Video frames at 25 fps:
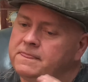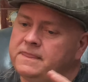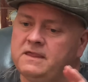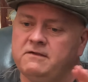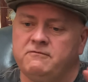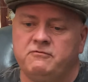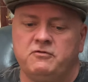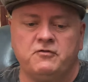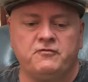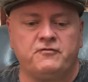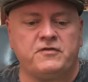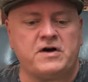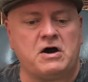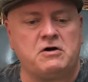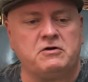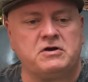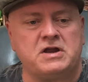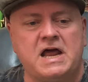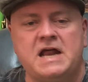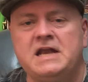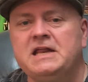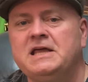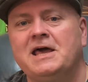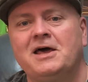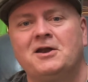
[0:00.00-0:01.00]
If you found
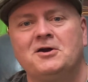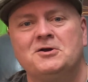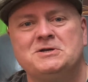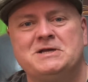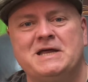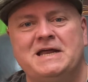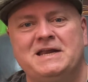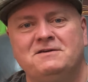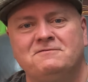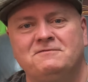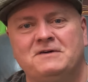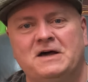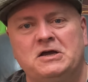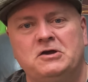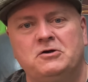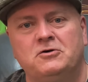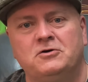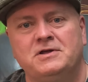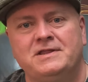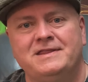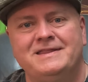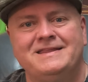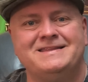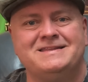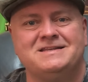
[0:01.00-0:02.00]
any entertaining value
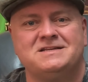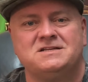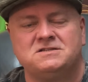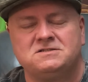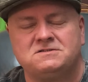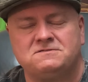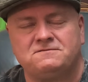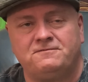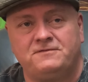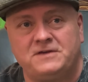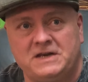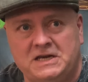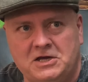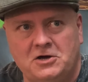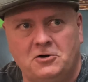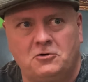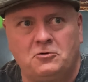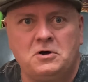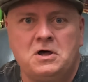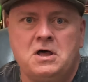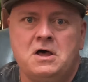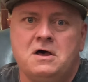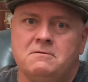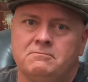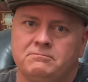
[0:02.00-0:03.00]
in this
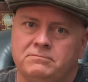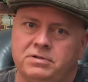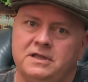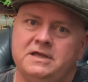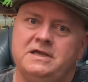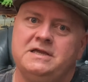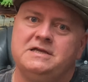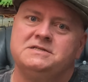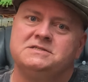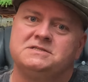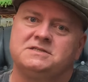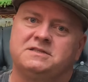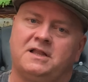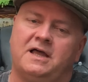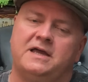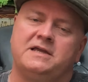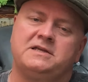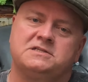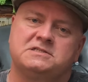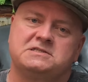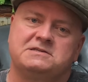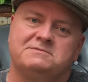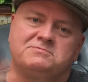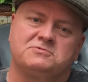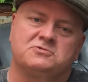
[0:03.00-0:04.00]
video, please
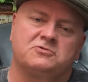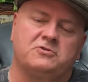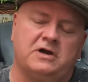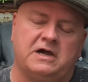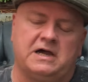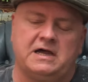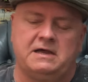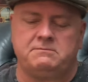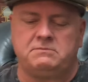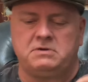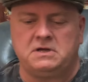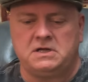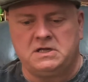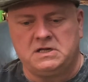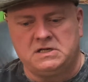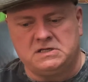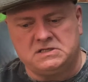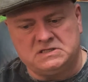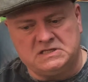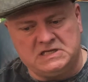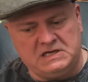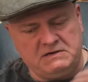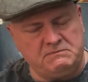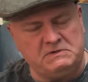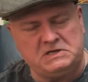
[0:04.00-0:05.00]
like, subscribe,
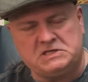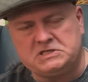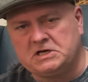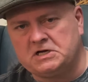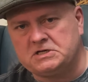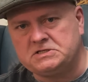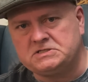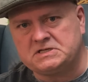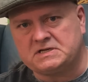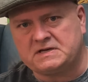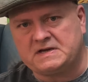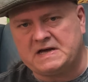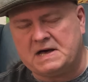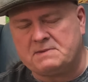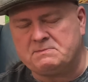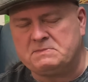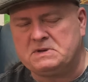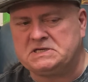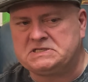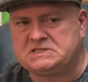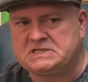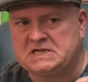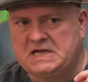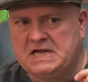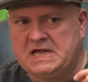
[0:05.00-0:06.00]
leave me tons of
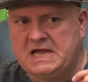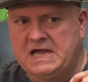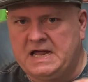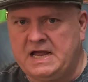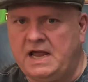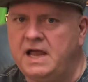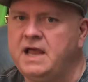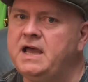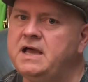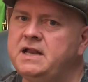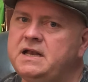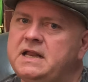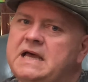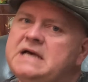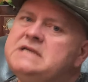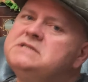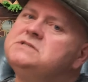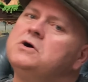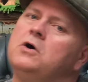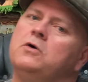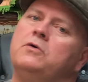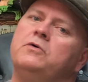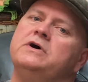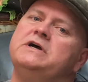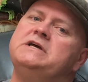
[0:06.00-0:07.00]
comments, and as
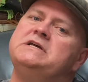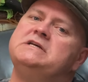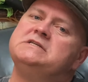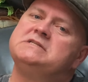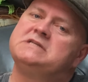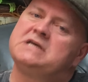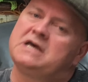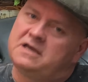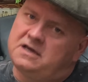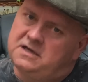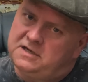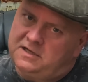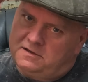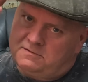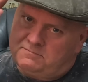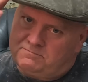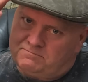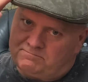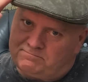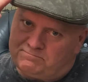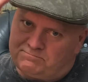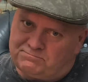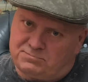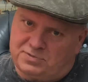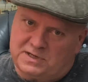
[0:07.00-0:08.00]
always,
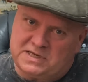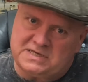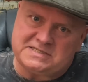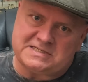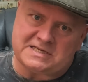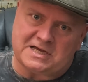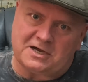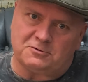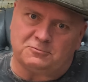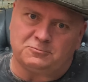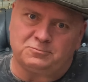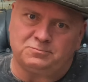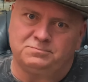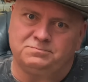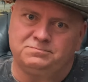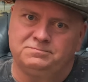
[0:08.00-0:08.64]
peace out.